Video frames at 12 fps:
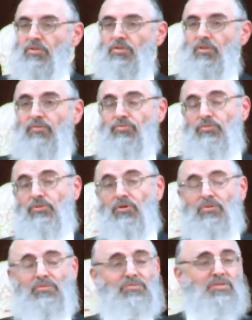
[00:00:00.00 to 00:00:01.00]
You have to
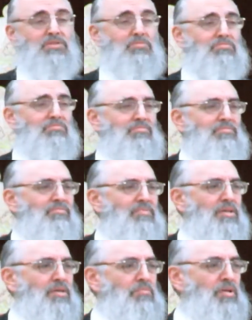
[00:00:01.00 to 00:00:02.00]
know, this
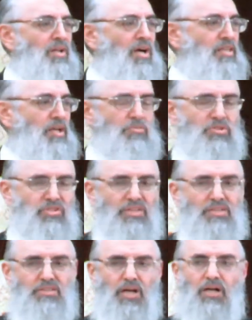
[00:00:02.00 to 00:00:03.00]
Ben Adam is not
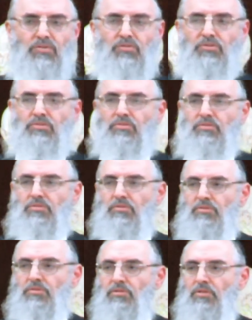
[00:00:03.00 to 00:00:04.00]
a tachanun.
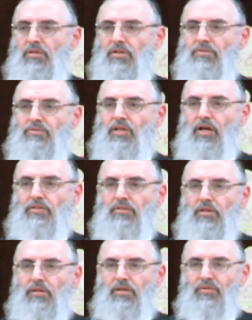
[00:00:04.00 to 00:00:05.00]
It's not
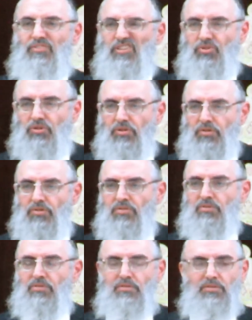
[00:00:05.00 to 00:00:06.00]
vidui.
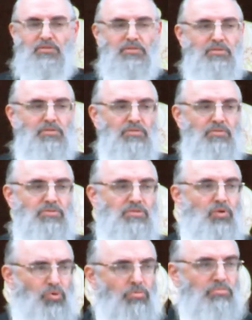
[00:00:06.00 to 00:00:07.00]
It's
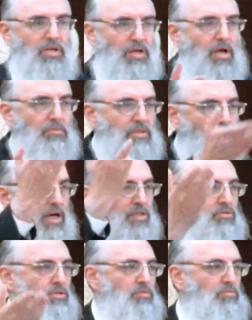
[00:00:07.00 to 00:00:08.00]
a kum kera
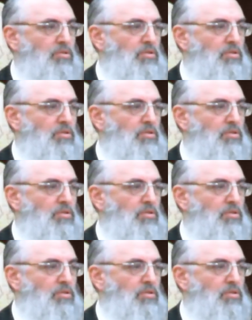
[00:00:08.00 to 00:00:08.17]
v'tachanunim.